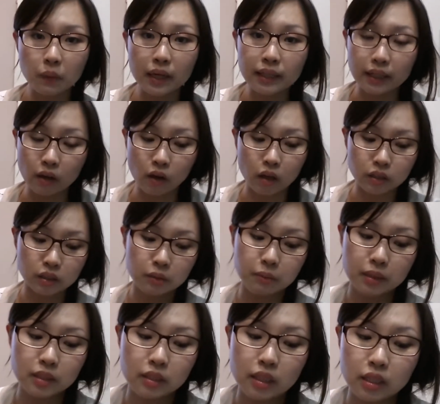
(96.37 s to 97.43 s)
why they're awesome
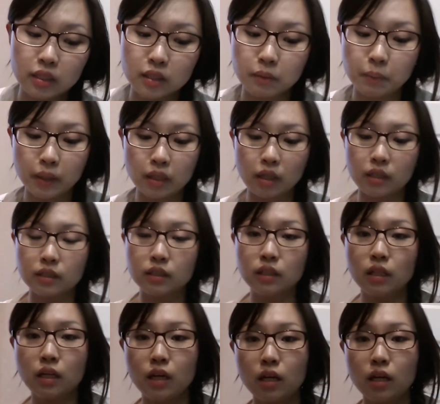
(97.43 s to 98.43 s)
is this, because